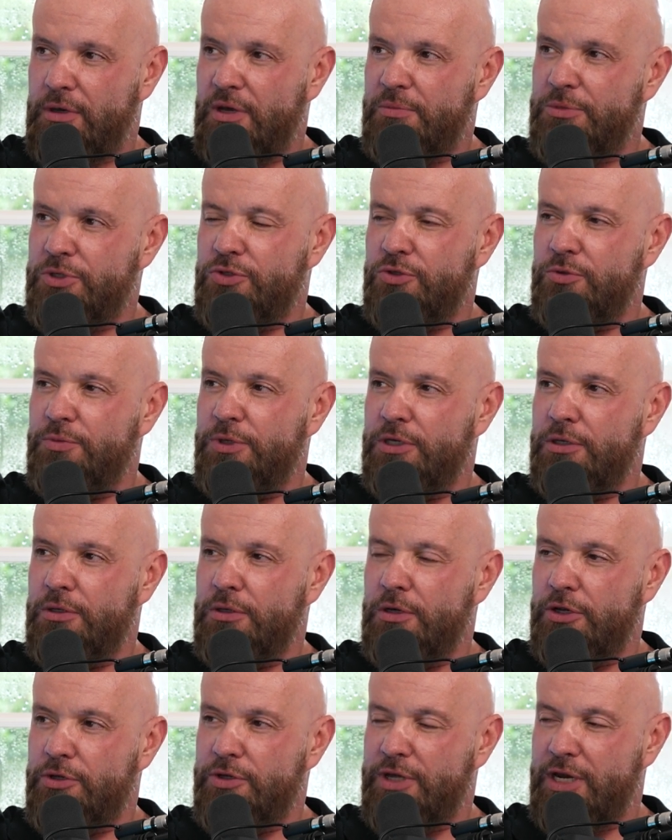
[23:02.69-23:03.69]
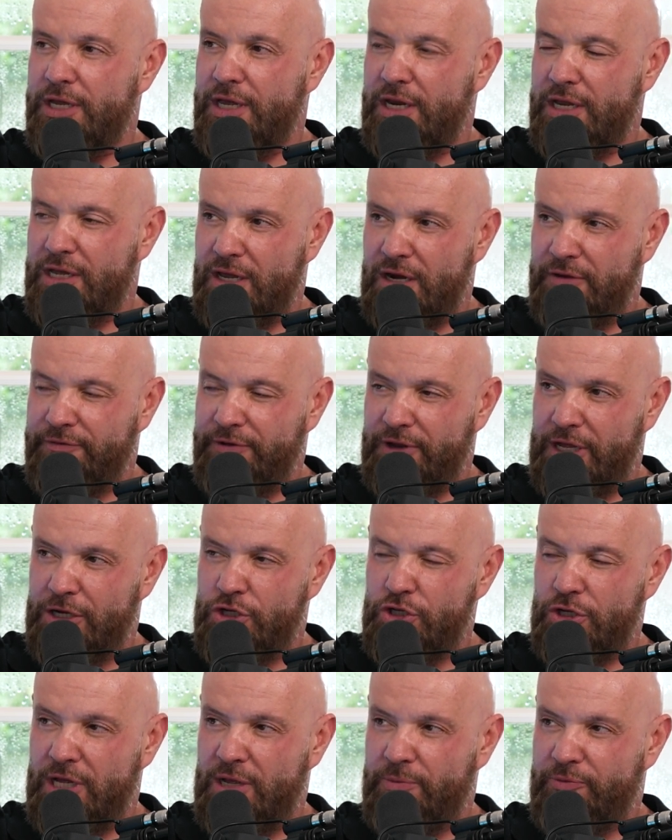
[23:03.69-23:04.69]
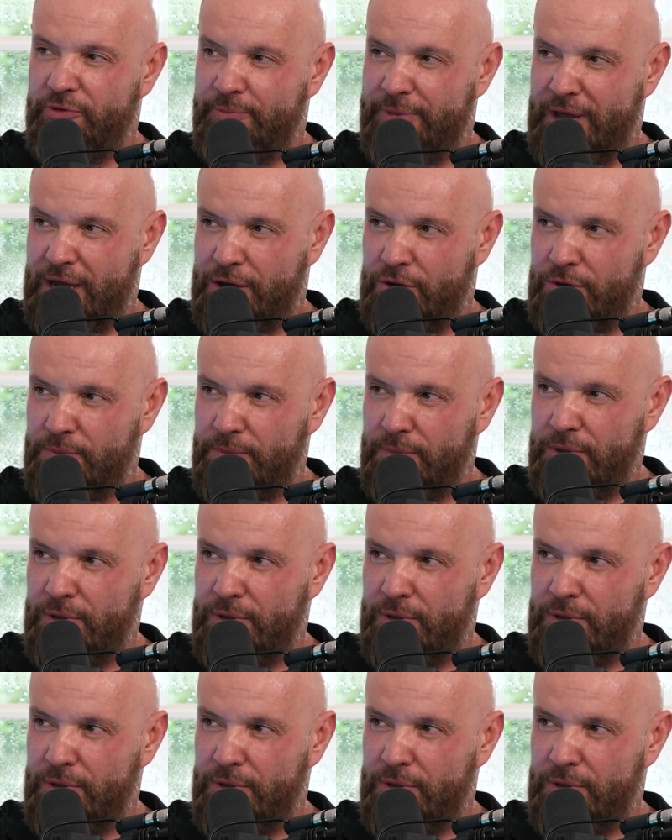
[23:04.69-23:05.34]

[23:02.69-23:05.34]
I'm assuming, are you getting any kind of financial help from back home?